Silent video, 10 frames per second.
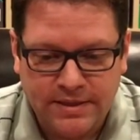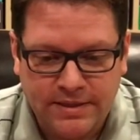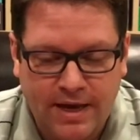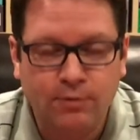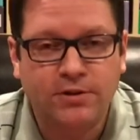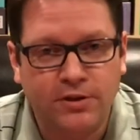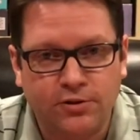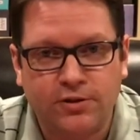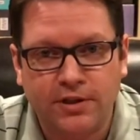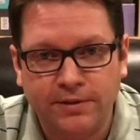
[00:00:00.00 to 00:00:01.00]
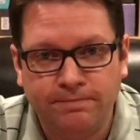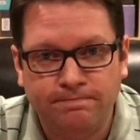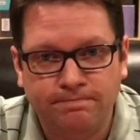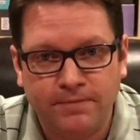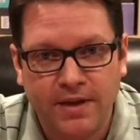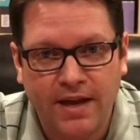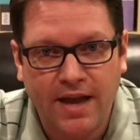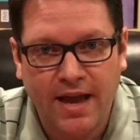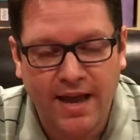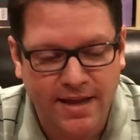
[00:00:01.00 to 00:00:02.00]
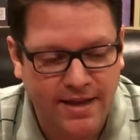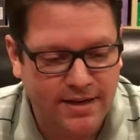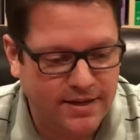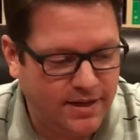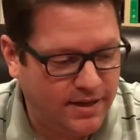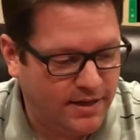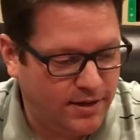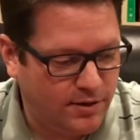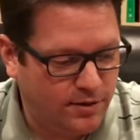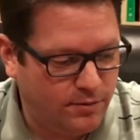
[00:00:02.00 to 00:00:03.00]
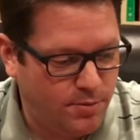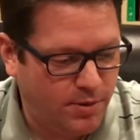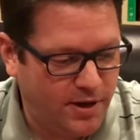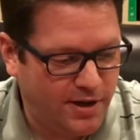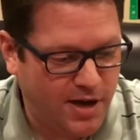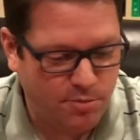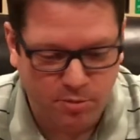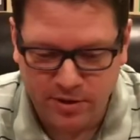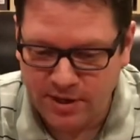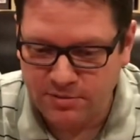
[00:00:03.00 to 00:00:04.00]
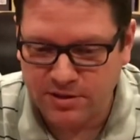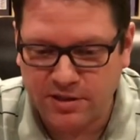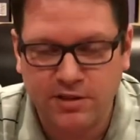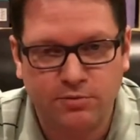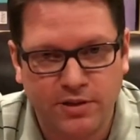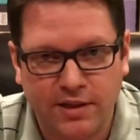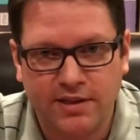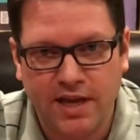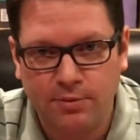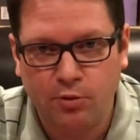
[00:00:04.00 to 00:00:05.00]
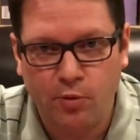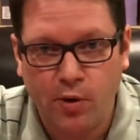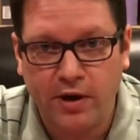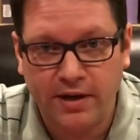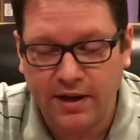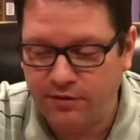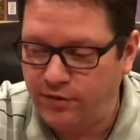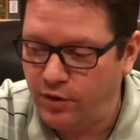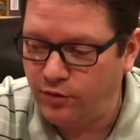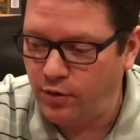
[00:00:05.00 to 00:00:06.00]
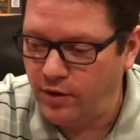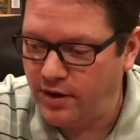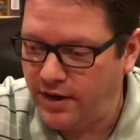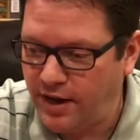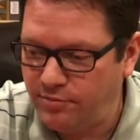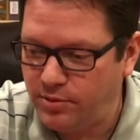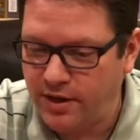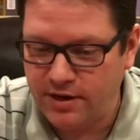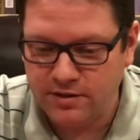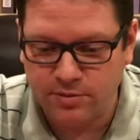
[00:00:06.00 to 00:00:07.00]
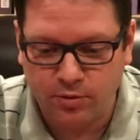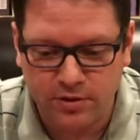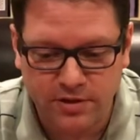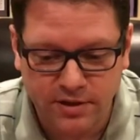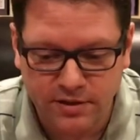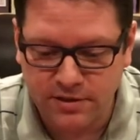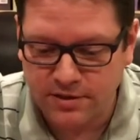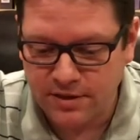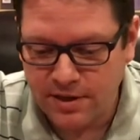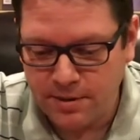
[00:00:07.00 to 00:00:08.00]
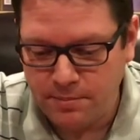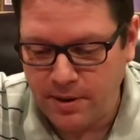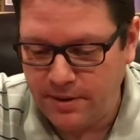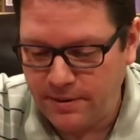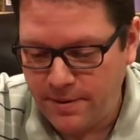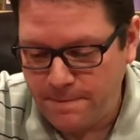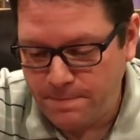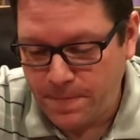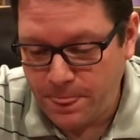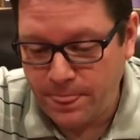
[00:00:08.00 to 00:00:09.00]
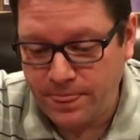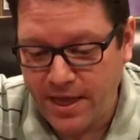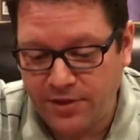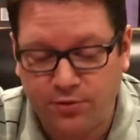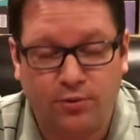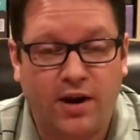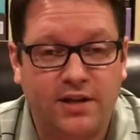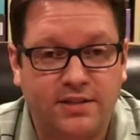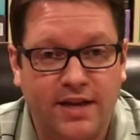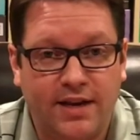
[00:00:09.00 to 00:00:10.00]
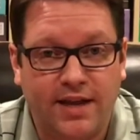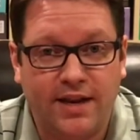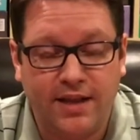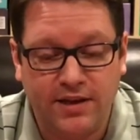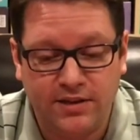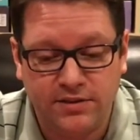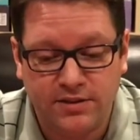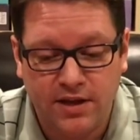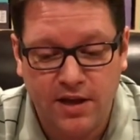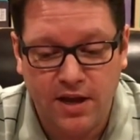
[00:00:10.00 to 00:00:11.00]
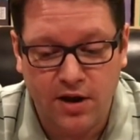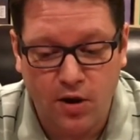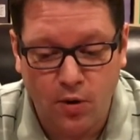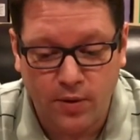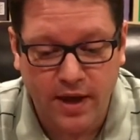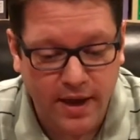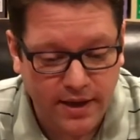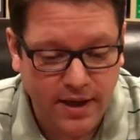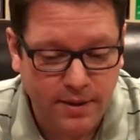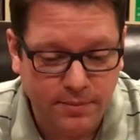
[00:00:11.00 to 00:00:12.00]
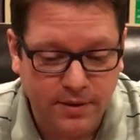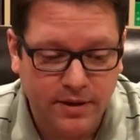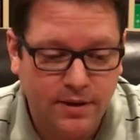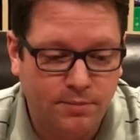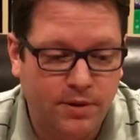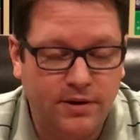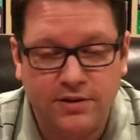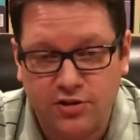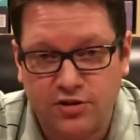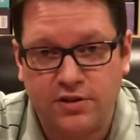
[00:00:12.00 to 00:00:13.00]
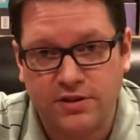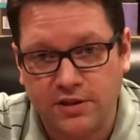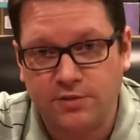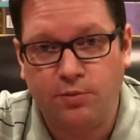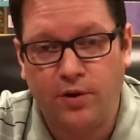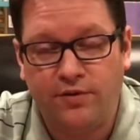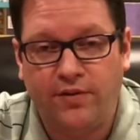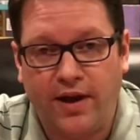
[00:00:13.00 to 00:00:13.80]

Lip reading: that was interesting, and we played it a couple more times just because it was on the table and we wanted to get a feel for it, and I've played it some more since, but that's where I stand at it. It is an okay game, but it is just a 6.5.